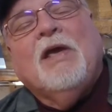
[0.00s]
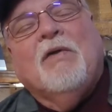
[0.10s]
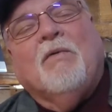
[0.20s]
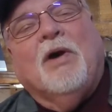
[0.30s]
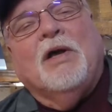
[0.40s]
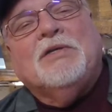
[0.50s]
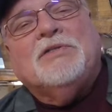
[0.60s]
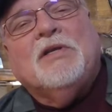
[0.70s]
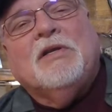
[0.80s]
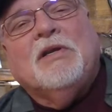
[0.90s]

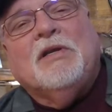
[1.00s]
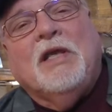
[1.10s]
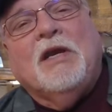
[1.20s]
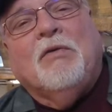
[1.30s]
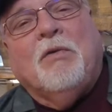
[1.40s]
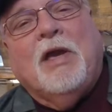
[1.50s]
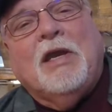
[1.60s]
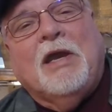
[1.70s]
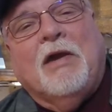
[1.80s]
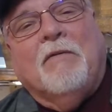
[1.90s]
was needed a
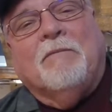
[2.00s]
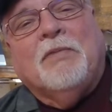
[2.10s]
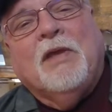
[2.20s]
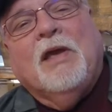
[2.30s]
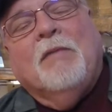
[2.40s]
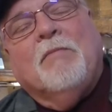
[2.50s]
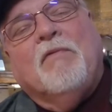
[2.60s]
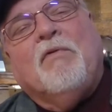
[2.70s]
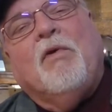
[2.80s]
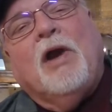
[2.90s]
radio.
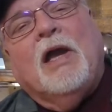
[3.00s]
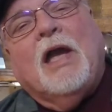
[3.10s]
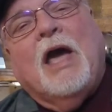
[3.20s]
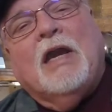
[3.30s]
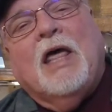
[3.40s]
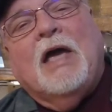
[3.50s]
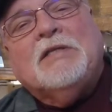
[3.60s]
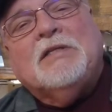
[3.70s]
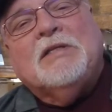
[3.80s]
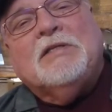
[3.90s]
Before I got
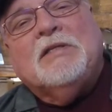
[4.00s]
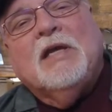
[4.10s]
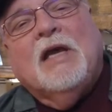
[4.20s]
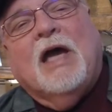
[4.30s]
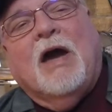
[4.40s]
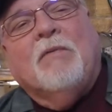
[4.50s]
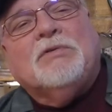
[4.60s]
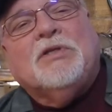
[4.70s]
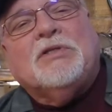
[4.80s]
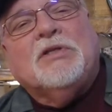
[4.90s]
licensed, I
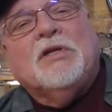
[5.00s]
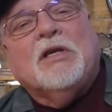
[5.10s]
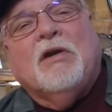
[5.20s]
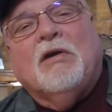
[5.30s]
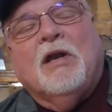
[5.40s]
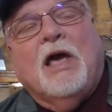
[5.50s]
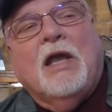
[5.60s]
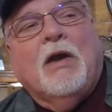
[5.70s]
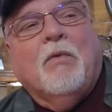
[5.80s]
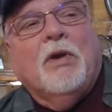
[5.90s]
was just looking
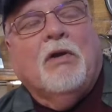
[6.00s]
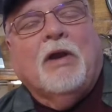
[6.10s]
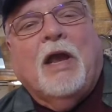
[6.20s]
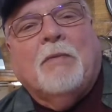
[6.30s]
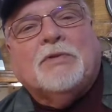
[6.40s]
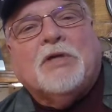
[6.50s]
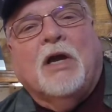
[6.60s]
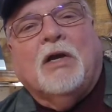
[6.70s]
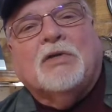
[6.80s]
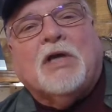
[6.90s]
online. I went on
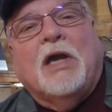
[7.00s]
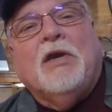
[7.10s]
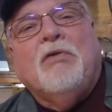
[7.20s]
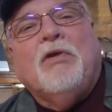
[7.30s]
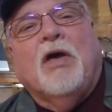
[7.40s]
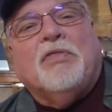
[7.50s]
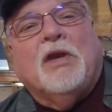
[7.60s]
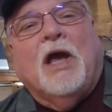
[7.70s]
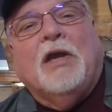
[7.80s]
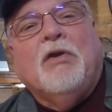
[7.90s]
Amazon because I knew
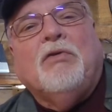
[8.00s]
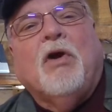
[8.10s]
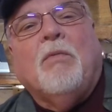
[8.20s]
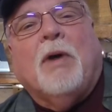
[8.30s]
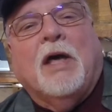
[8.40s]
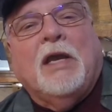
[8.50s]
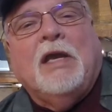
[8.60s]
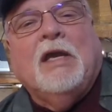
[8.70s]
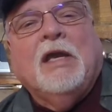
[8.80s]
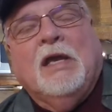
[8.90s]
nothing, I knew nobody
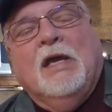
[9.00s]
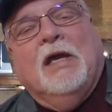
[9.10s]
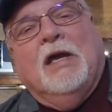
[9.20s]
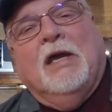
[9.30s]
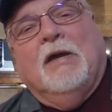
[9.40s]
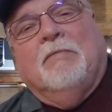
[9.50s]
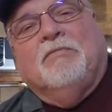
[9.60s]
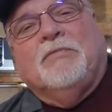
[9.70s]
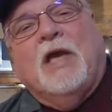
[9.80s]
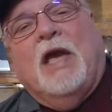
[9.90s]
to
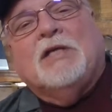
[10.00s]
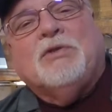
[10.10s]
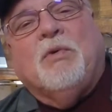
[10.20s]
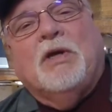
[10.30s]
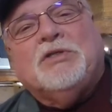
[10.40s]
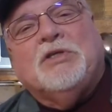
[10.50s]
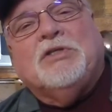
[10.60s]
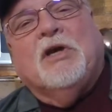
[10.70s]
ask questions